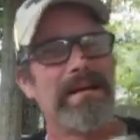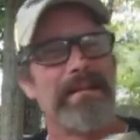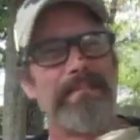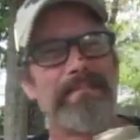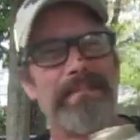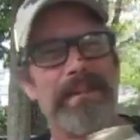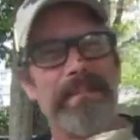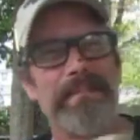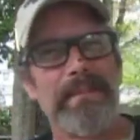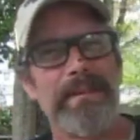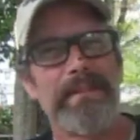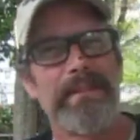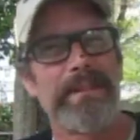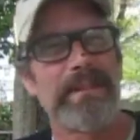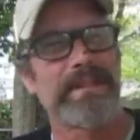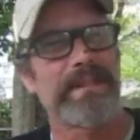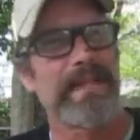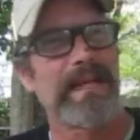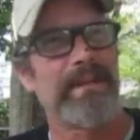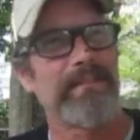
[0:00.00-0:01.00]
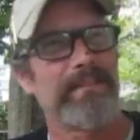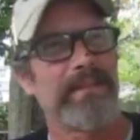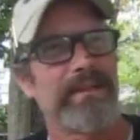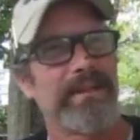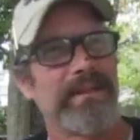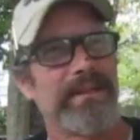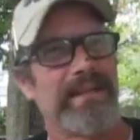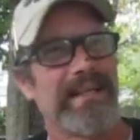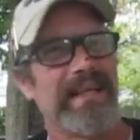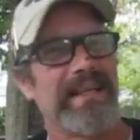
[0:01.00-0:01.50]
But remember, San
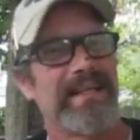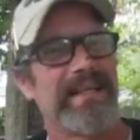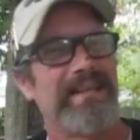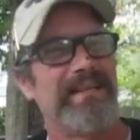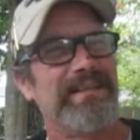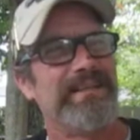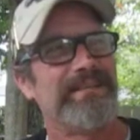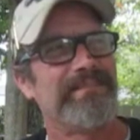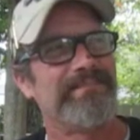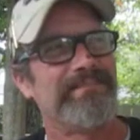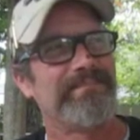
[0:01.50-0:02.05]
Bernardino,